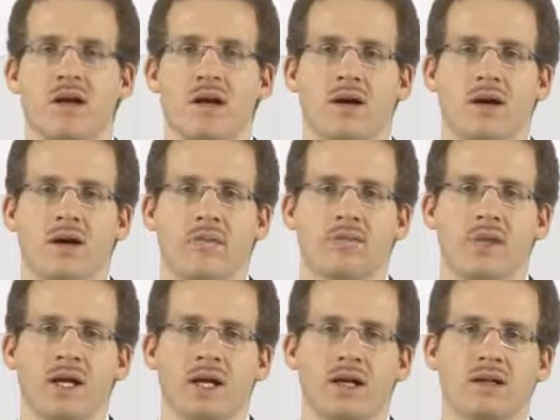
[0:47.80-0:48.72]

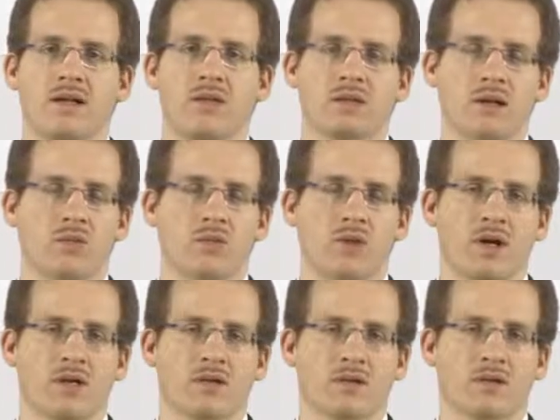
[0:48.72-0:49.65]
And he
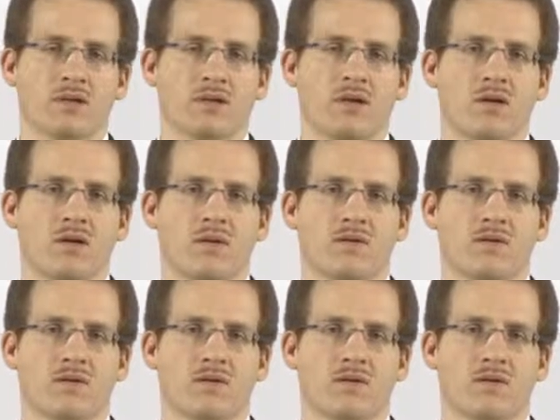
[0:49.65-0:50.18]
summarized a lot